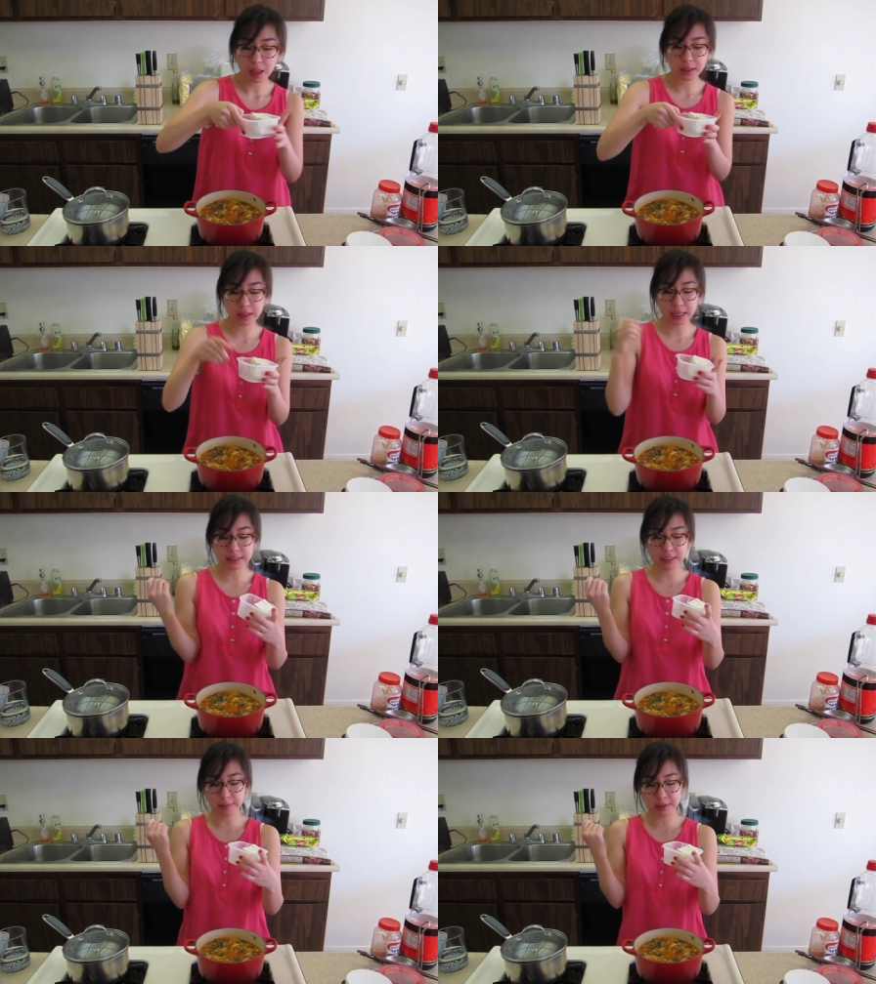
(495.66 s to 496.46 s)
The
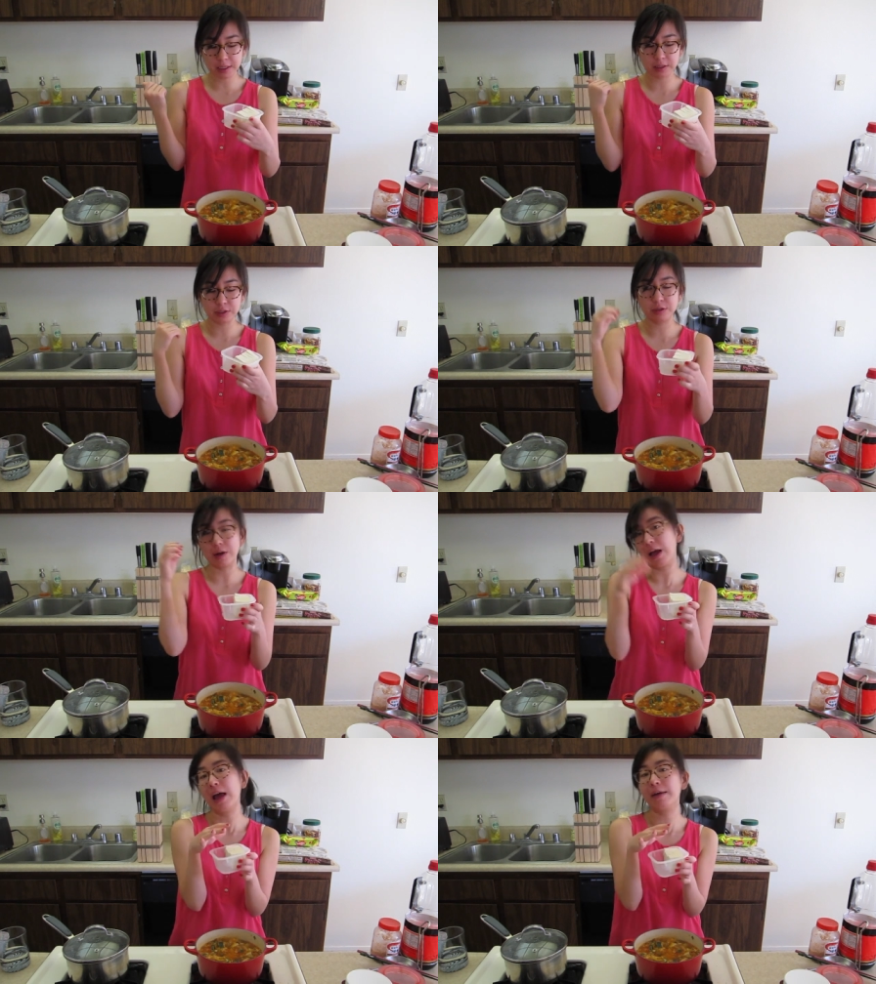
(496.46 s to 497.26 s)
last thing I'm gonna do,
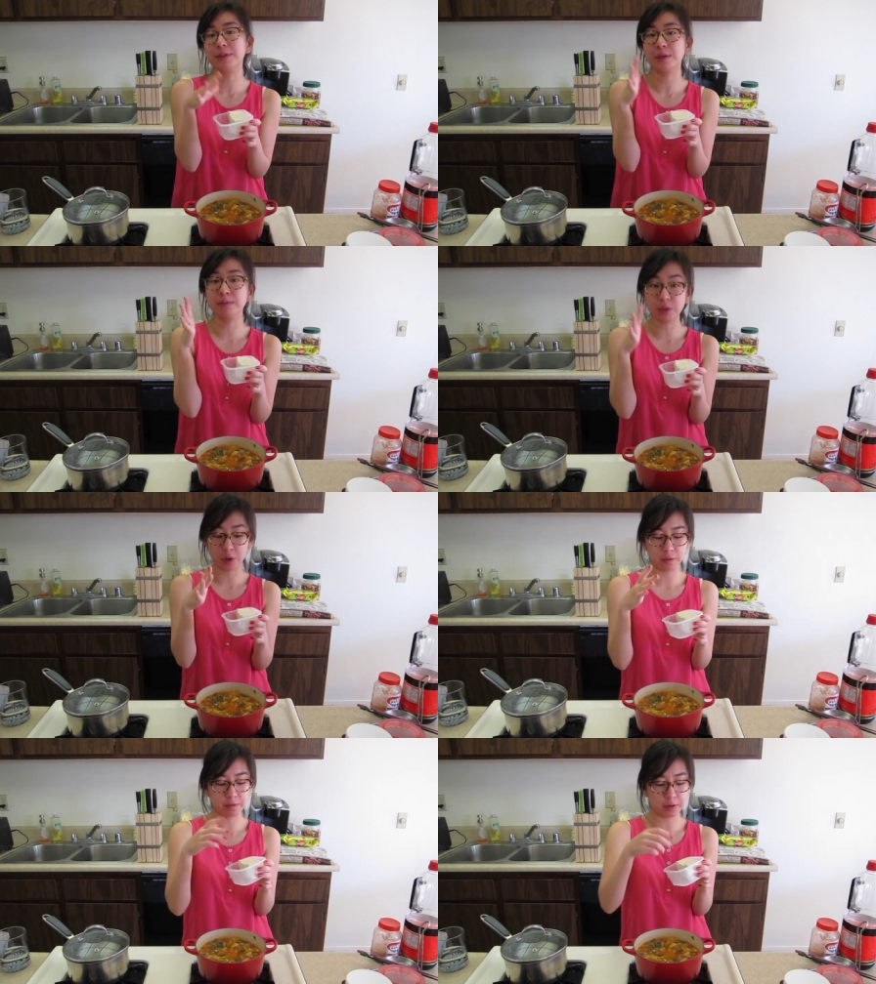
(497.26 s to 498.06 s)
I have some
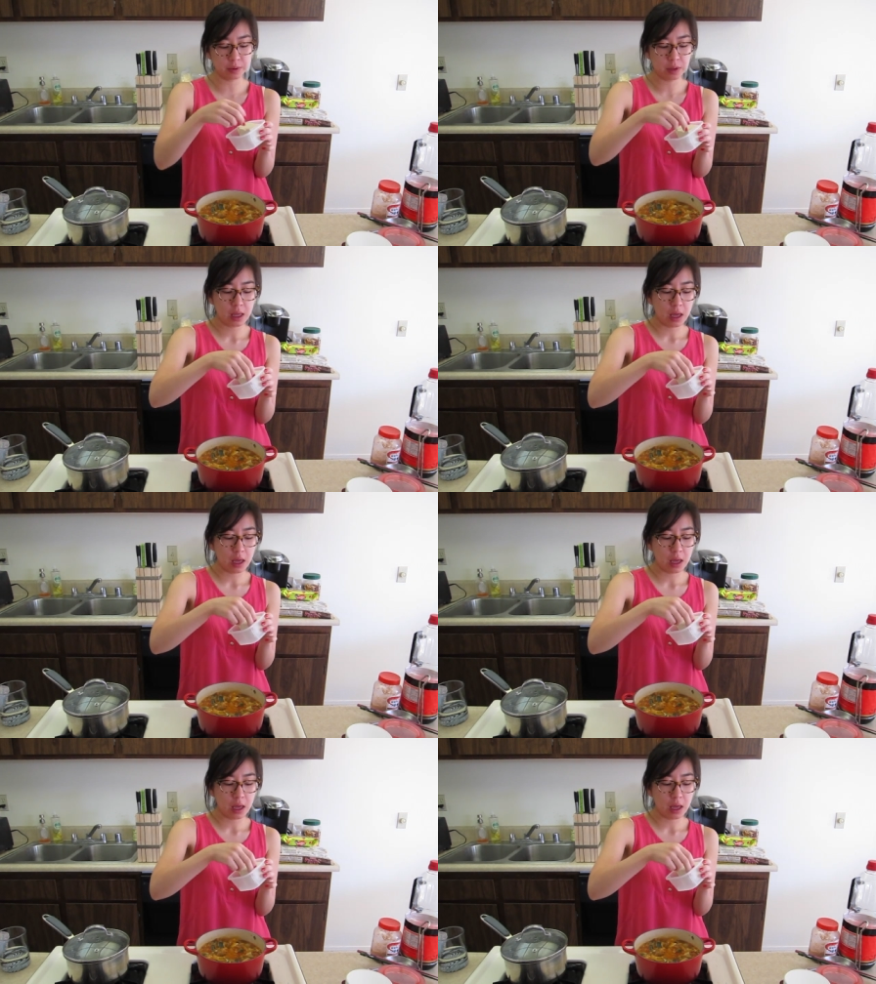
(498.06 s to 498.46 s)
tofu.